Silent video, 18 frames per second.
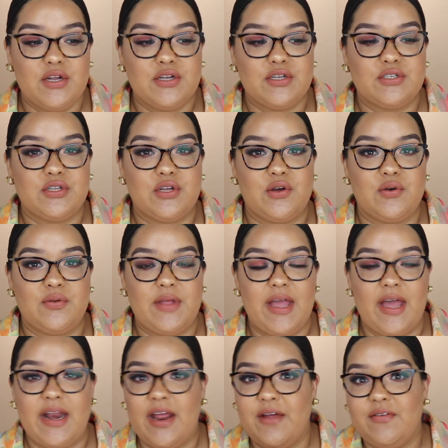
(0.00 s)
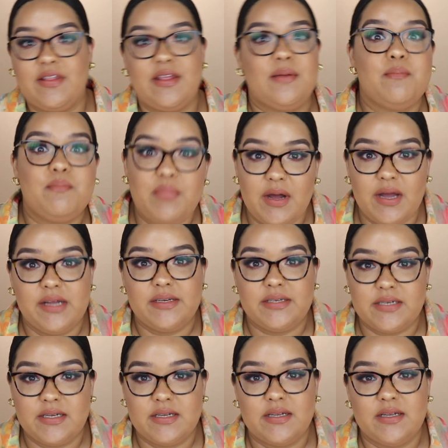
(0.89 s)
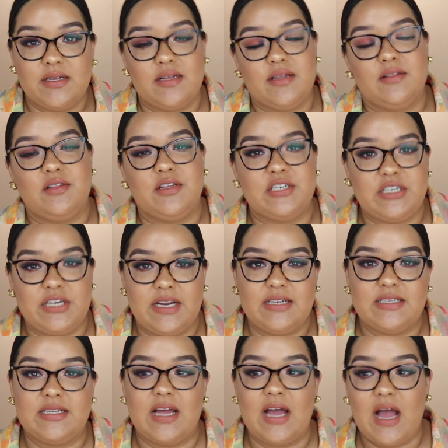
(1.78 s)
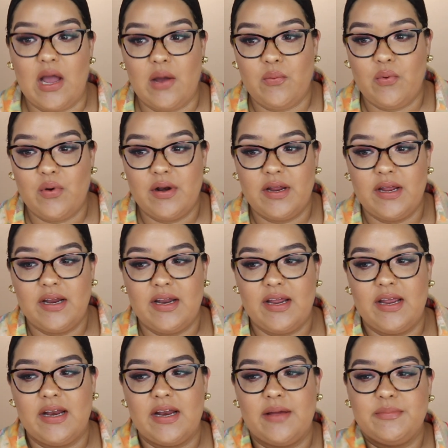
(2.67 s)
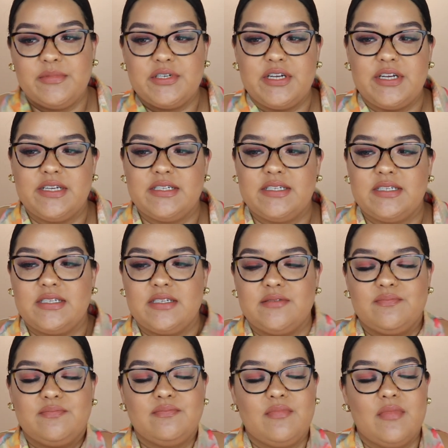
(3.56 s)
So they had everything but the shades that I wanted, and I just